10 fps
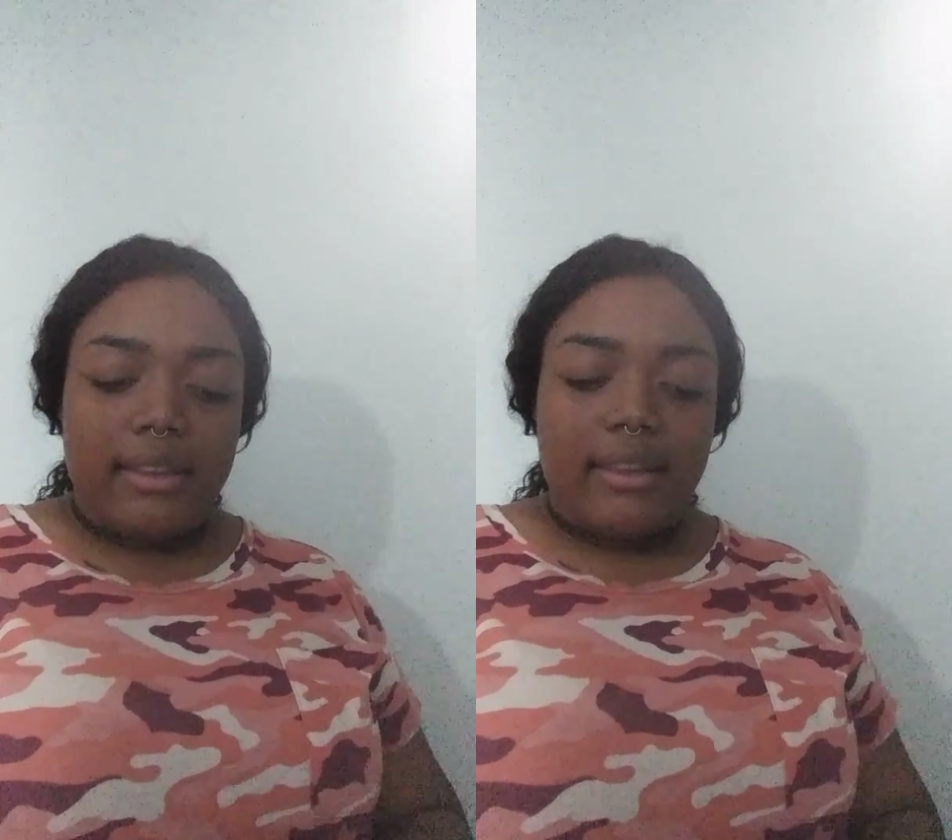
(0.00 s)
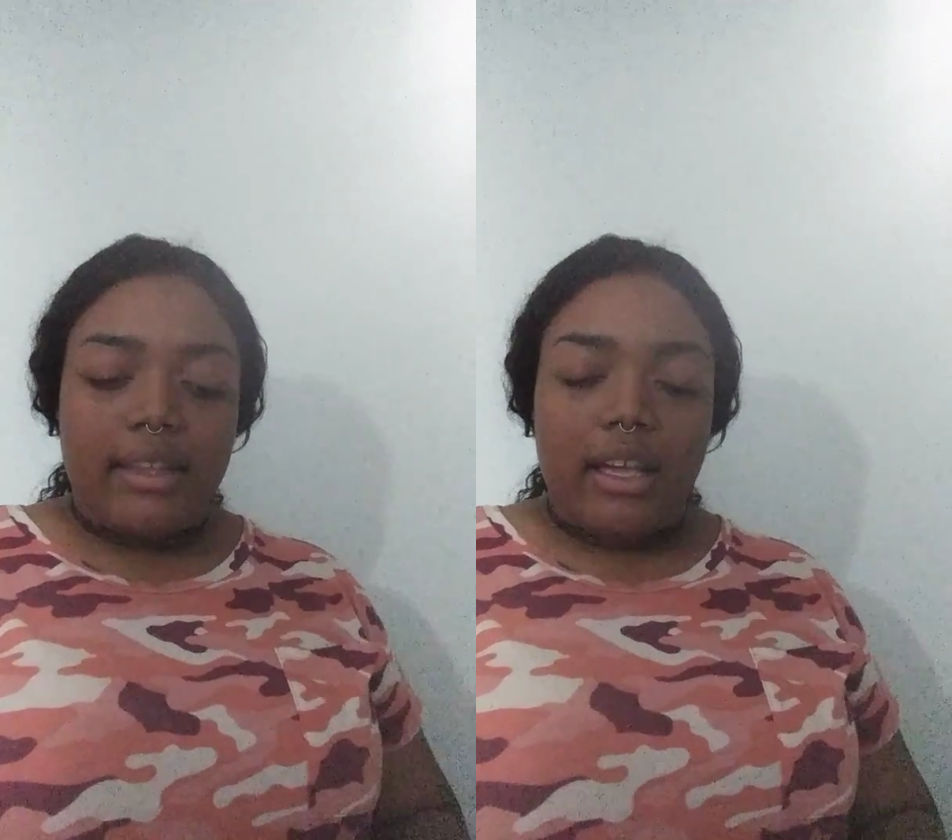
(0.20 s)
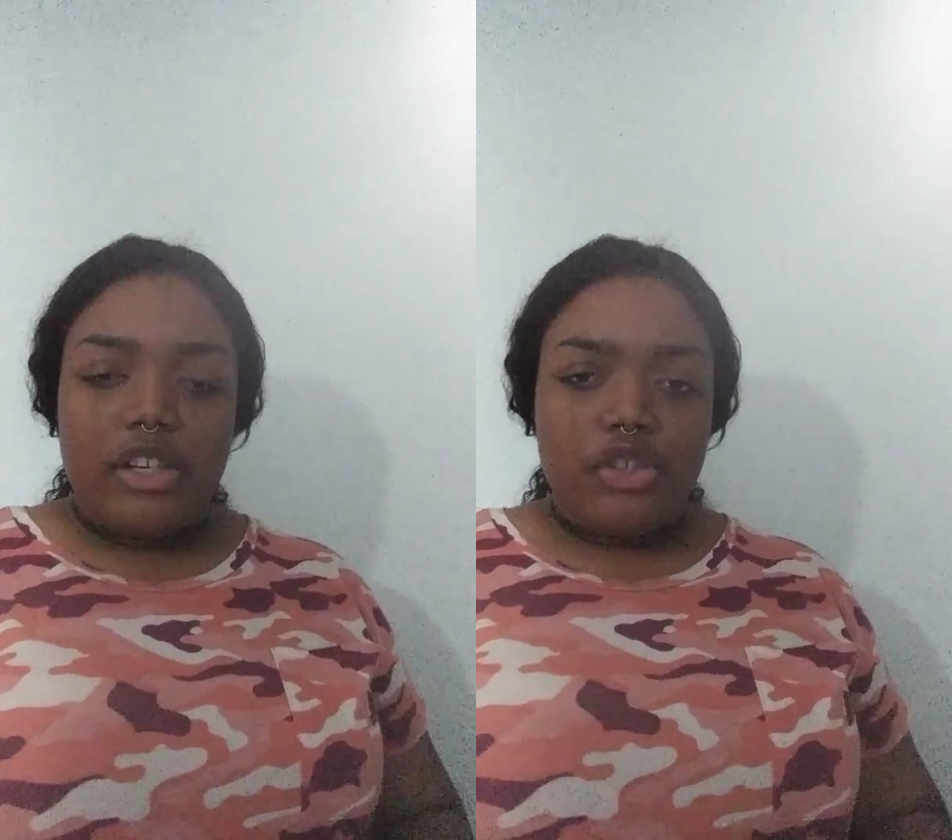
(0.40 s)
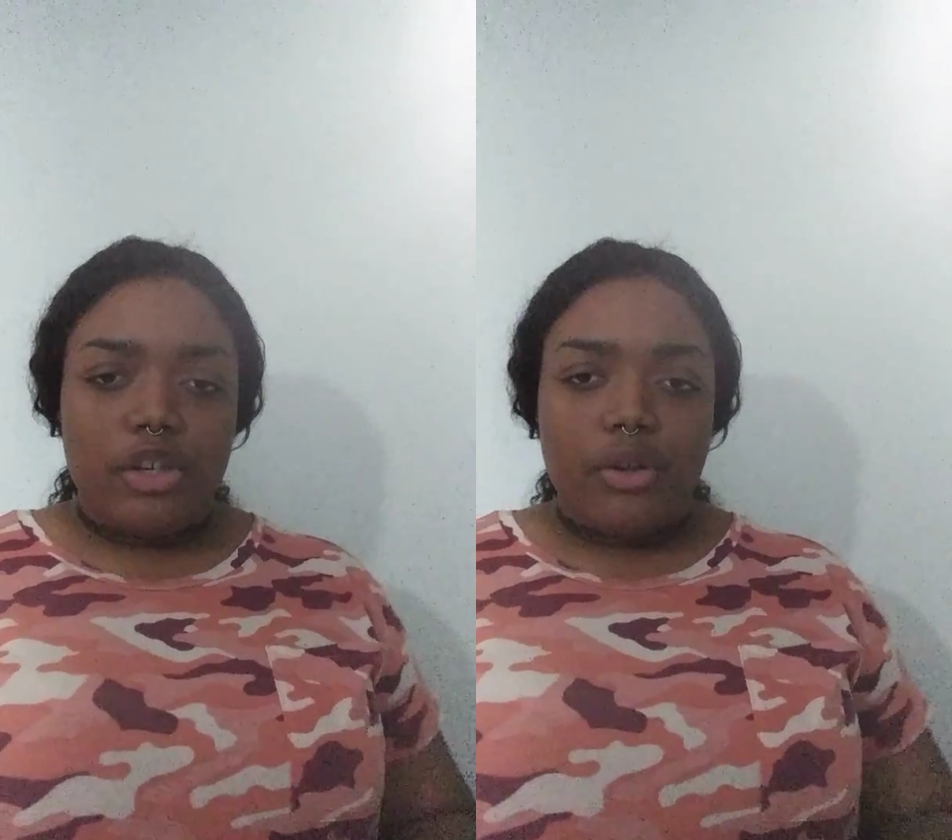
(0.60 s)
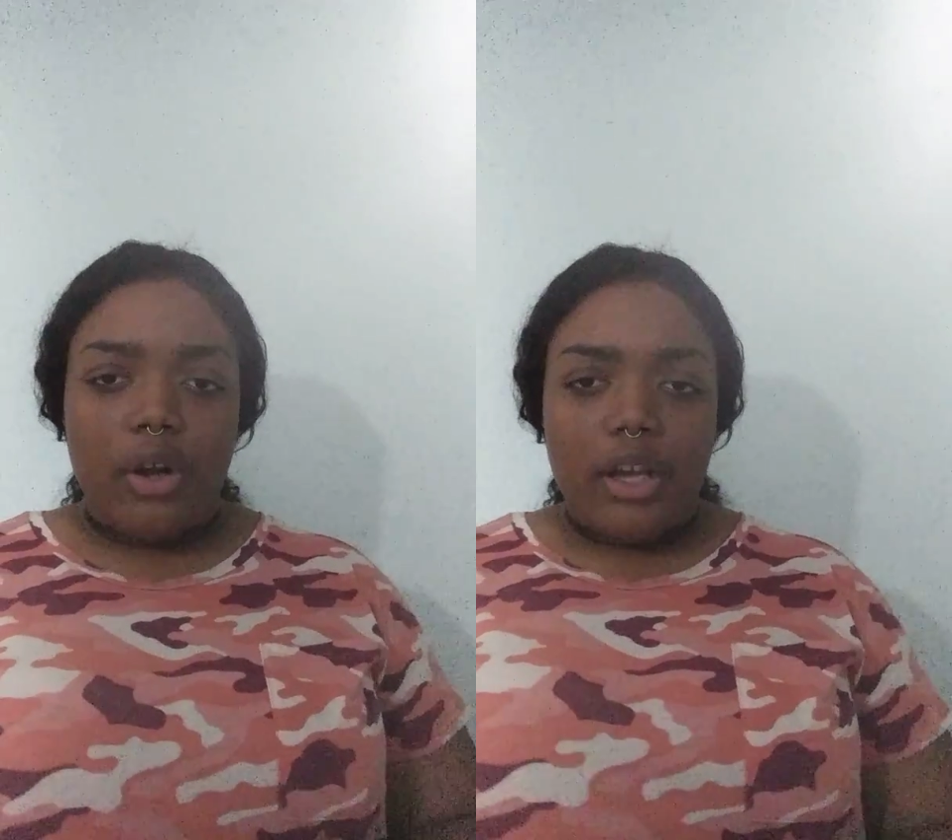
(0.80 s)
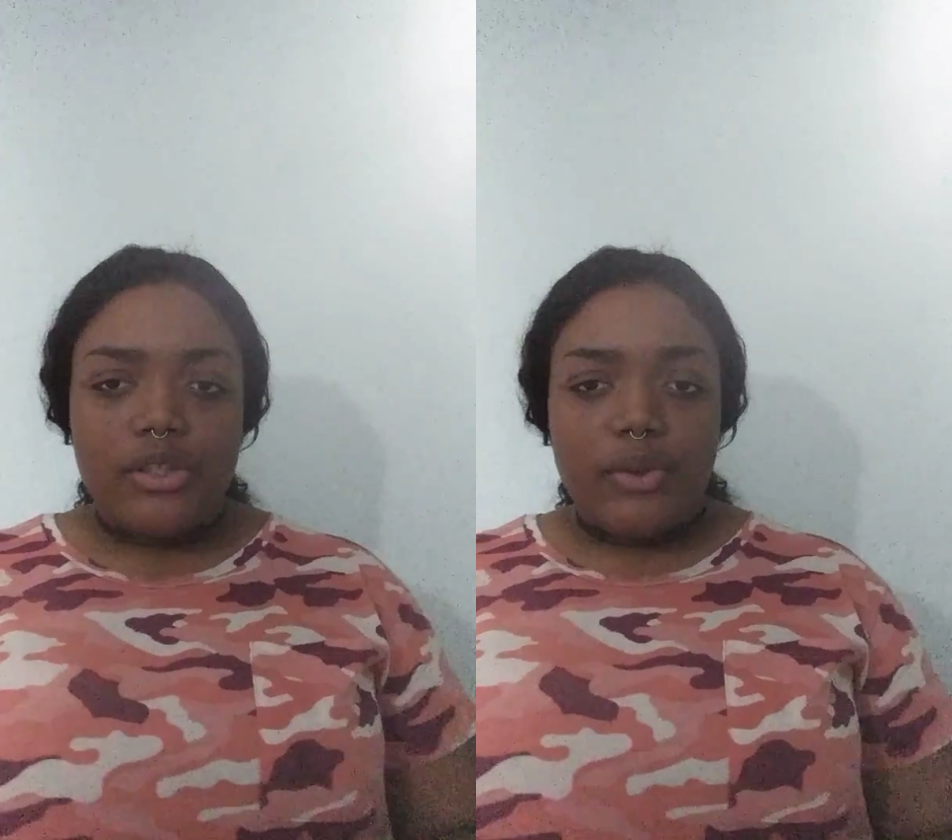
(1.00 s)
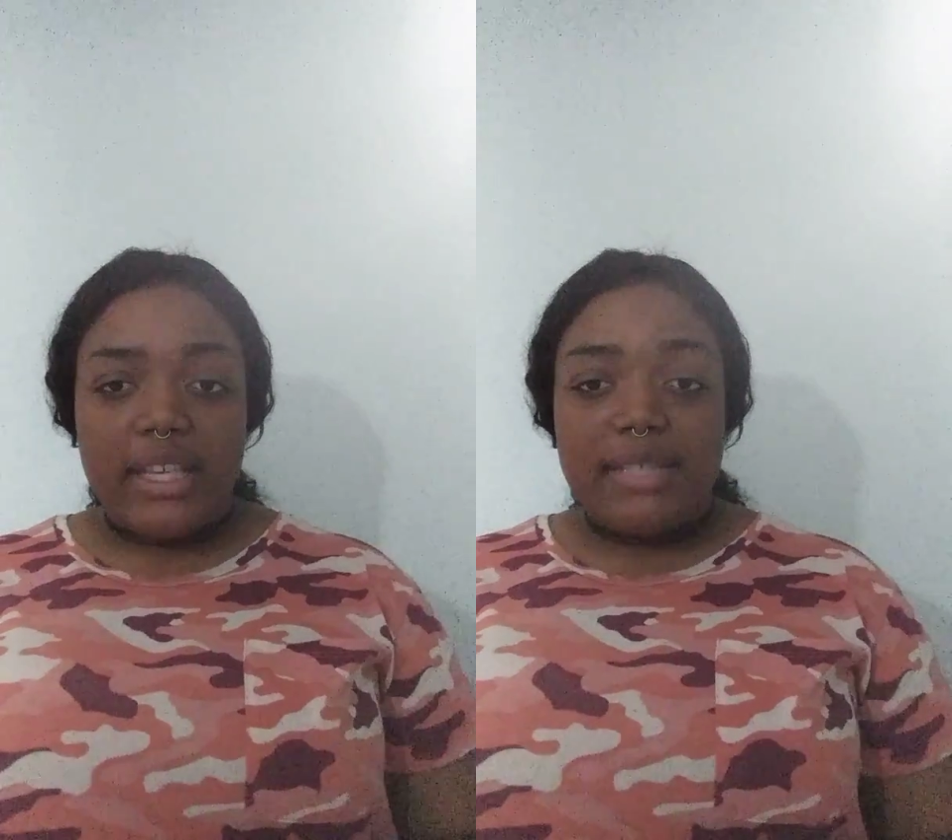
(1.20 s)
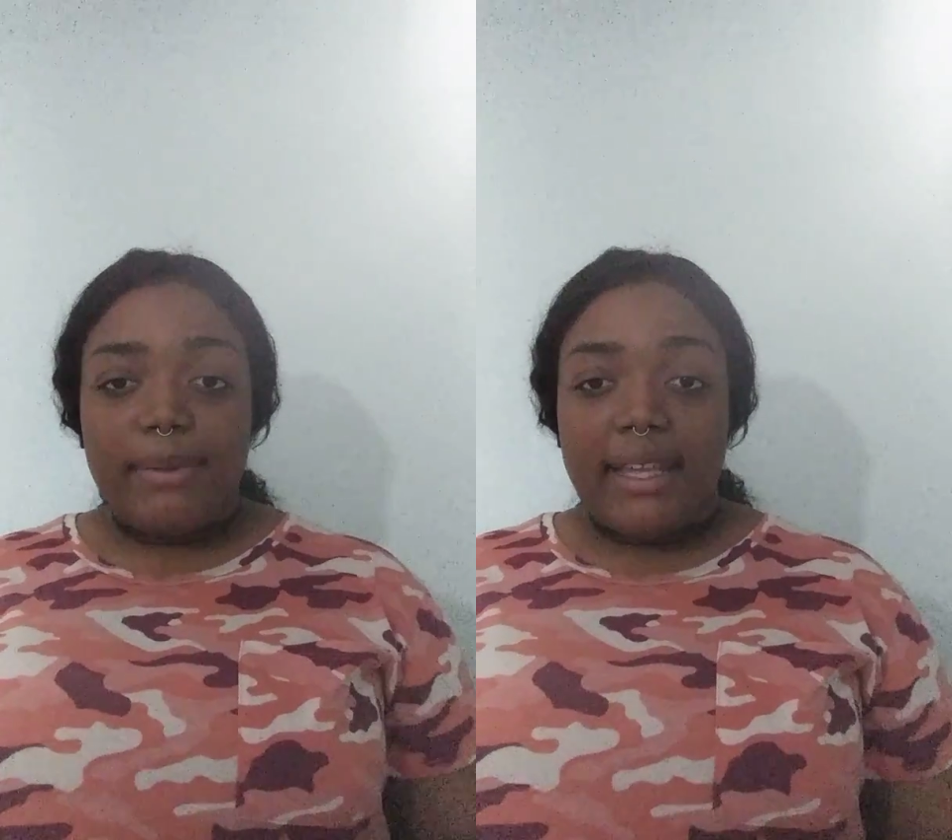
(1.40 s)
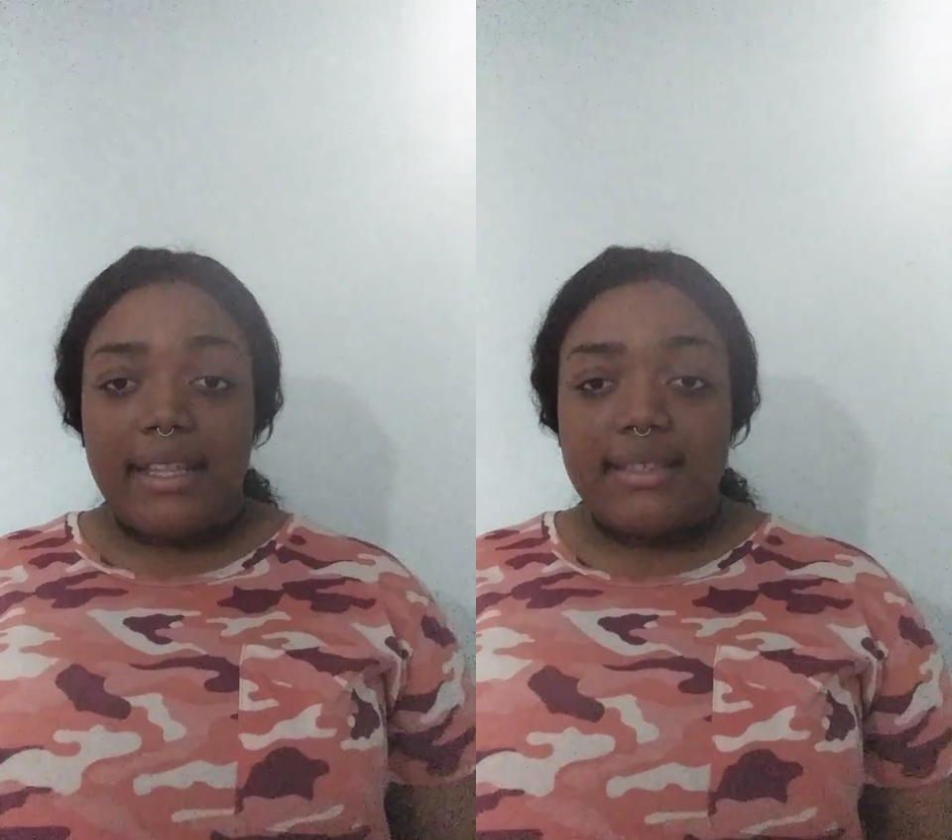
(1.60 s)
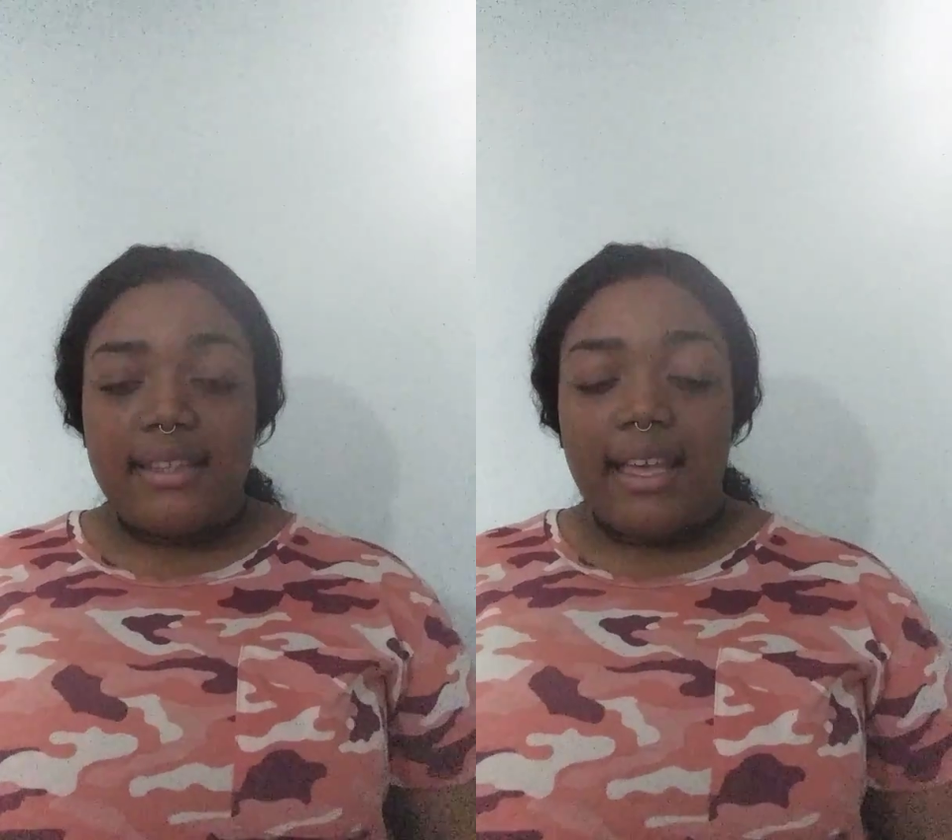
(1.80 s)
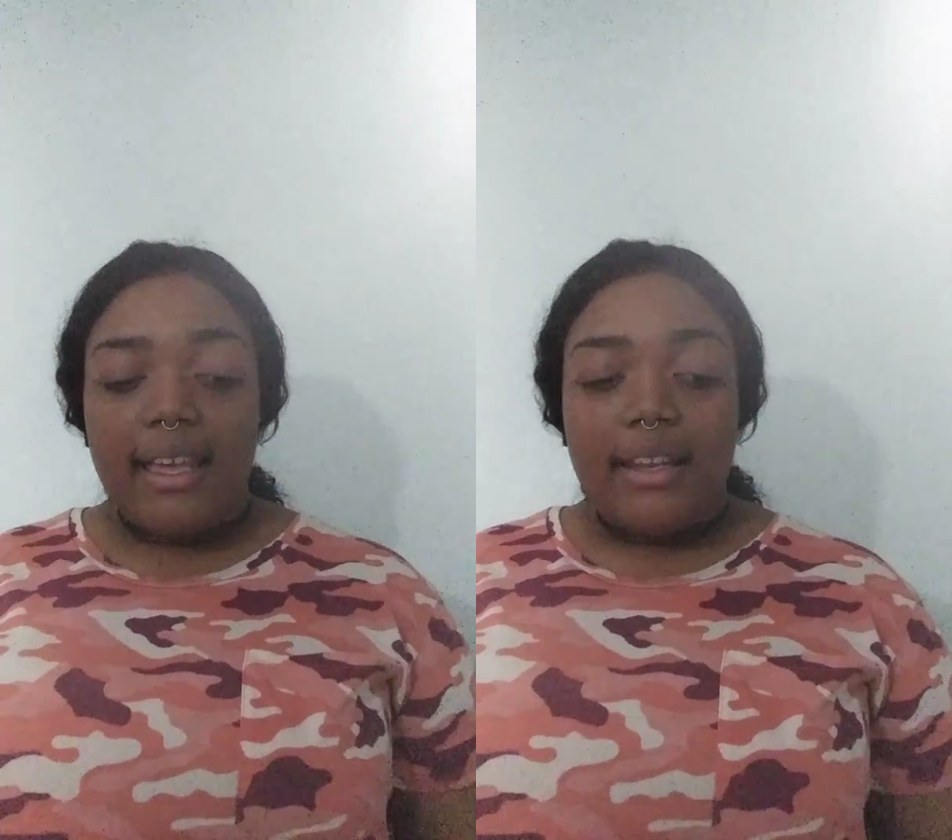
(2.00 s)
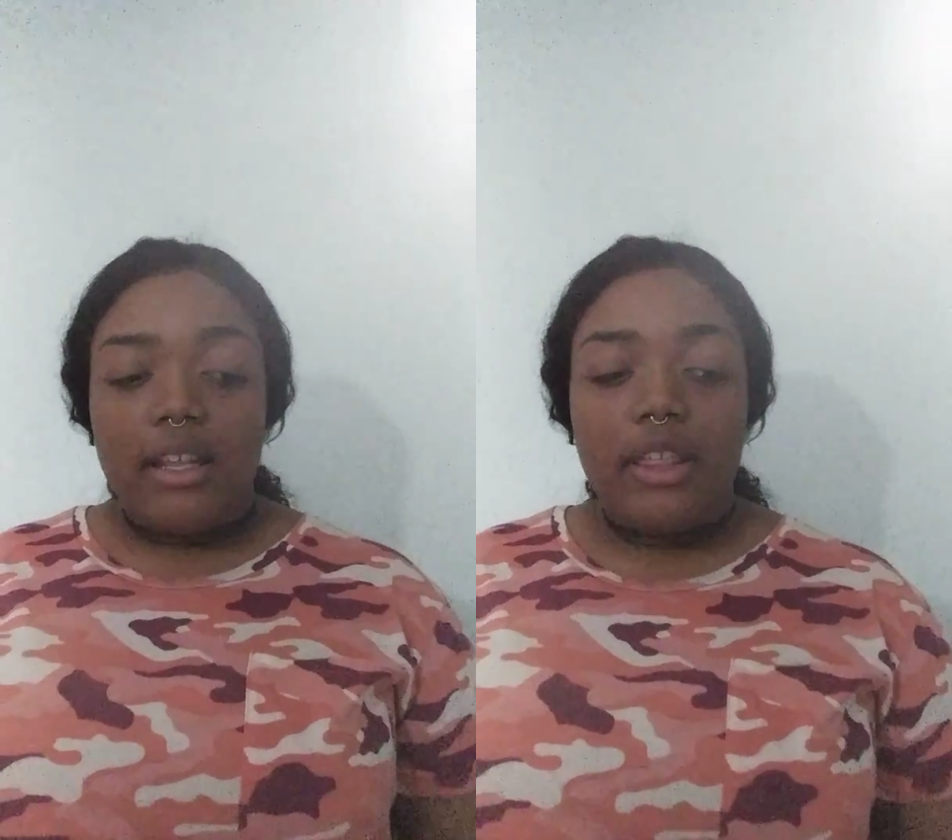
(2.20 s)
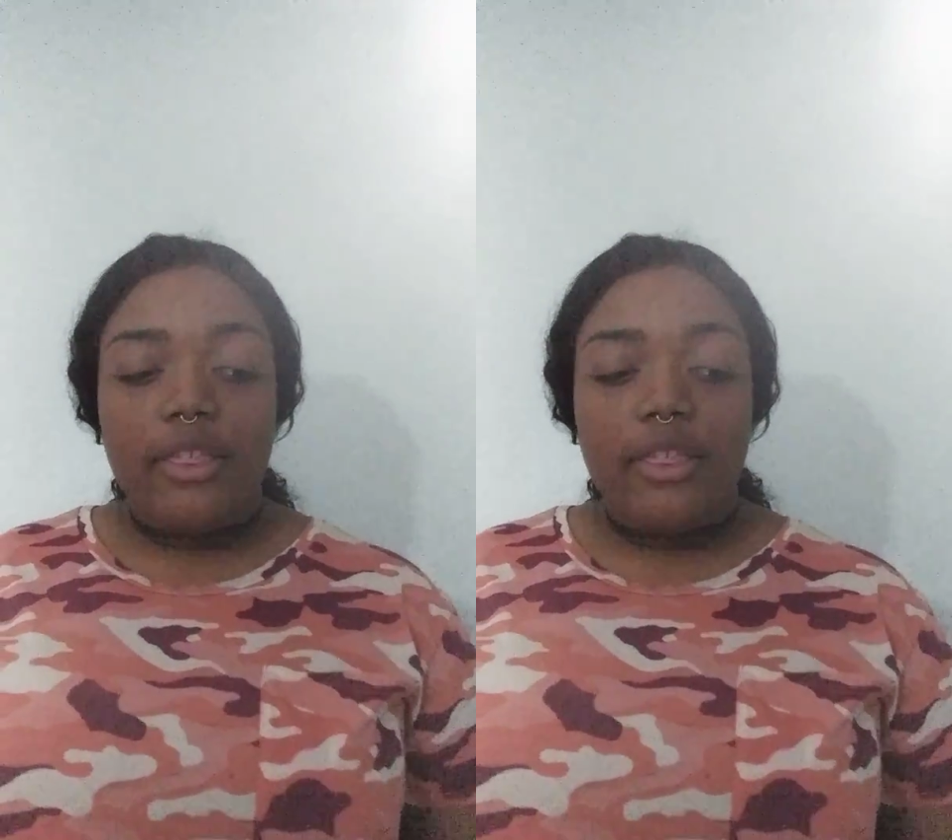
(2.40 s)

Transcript: The journal also explains that